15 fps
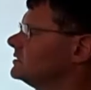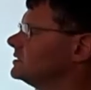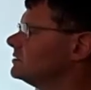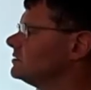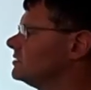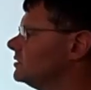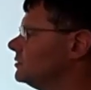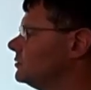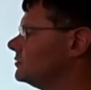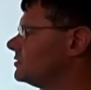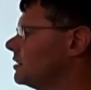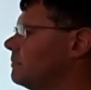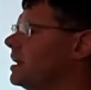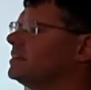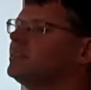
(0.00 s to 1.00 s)
engines
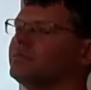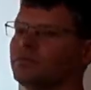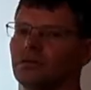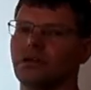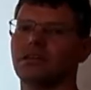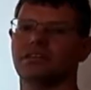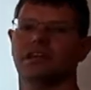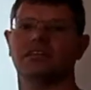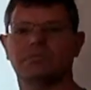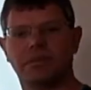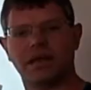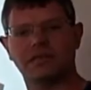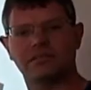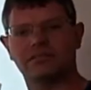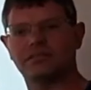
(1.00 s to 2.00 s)
use a massive online
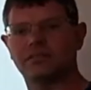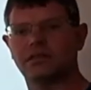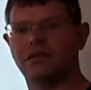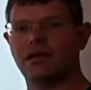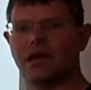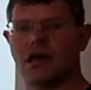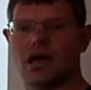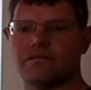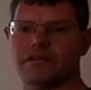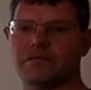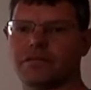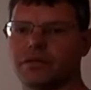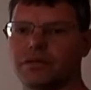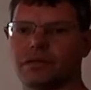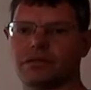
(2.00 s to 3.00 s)
database of
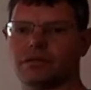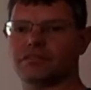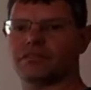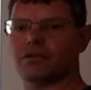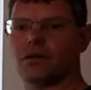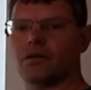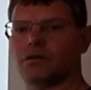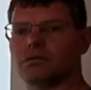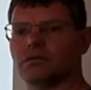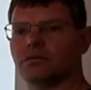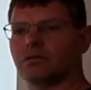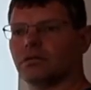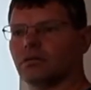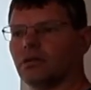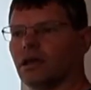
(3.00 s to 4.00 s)
everything that's
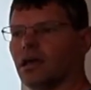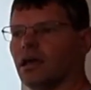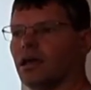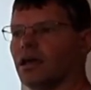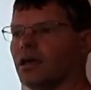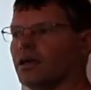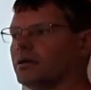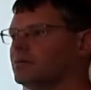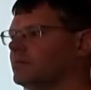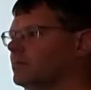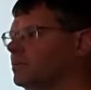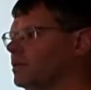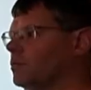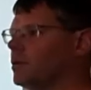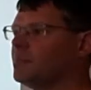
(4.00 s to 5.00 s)
on
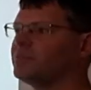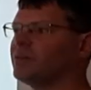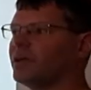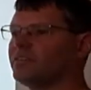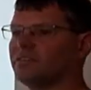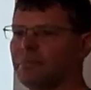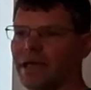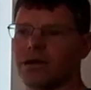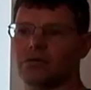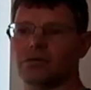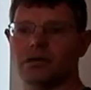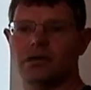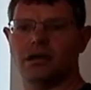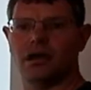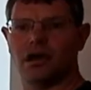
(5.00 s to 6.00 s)
their website is about,
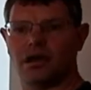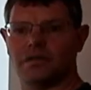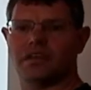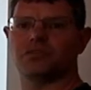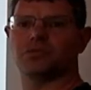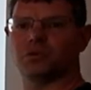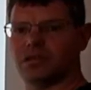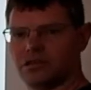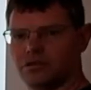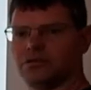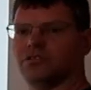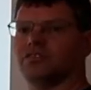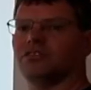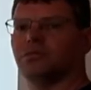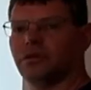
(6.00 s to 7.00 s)
and that's what it
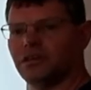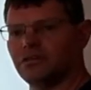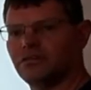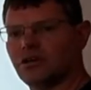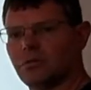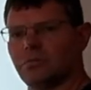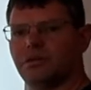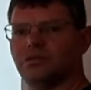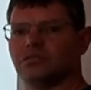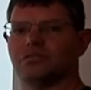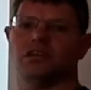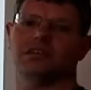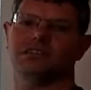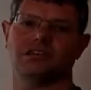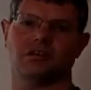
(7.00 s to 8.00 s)
uses when you type in your
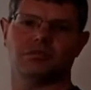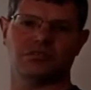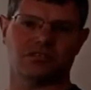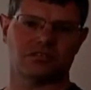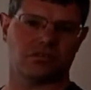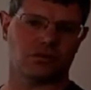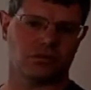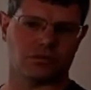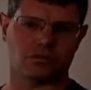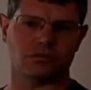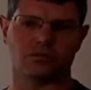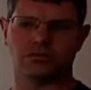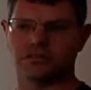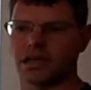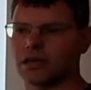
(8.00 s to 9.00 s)
search terms into Google.
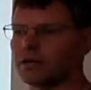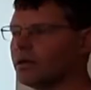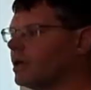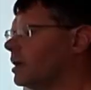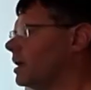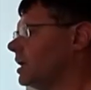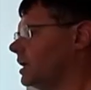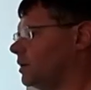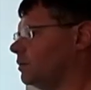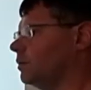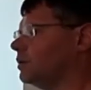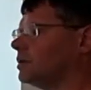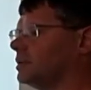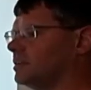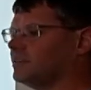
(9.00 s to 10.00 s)
So it will
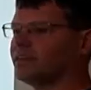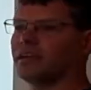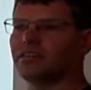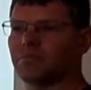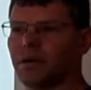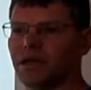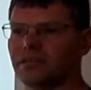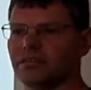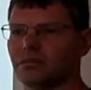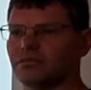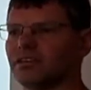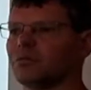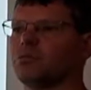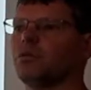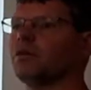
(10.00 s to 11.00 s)
look at its database, it will
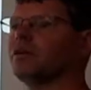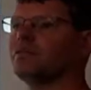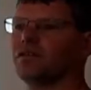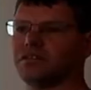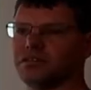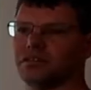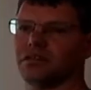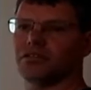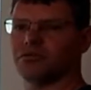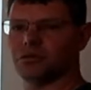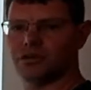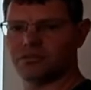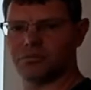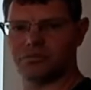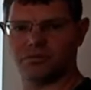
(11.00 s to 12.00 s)
say, well, where have I seen those
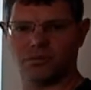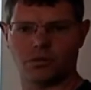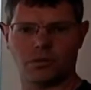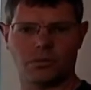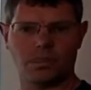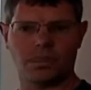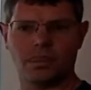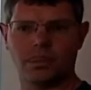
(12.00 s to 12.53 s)
words before?